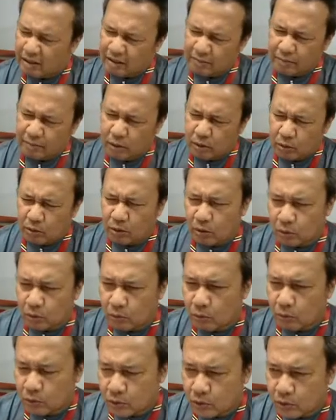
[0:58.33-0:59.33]

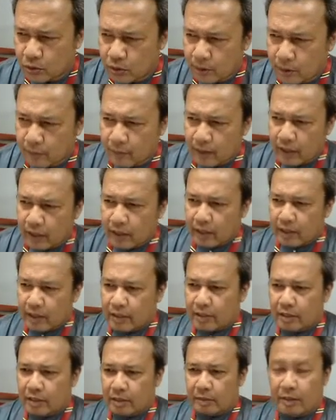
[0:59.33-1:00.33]
almost
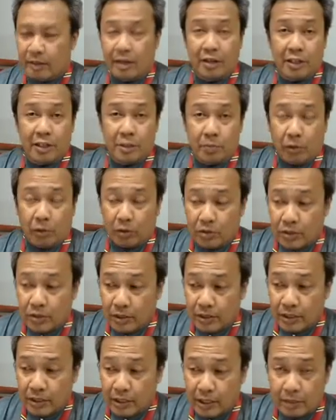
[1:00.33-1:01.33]
similar
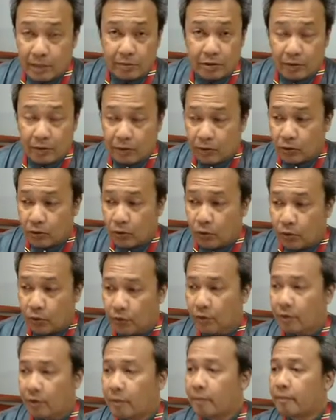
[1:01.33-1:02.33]
responses in terms of
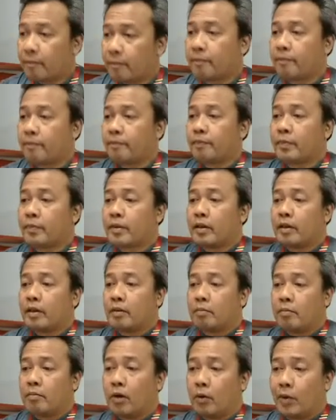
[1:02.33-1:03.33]
growth.
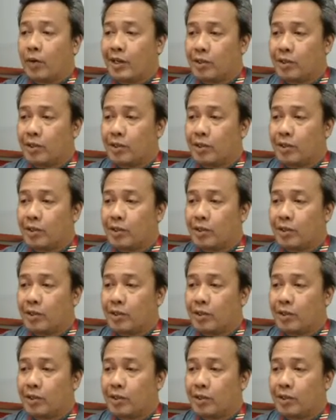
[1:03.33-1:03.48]
But when you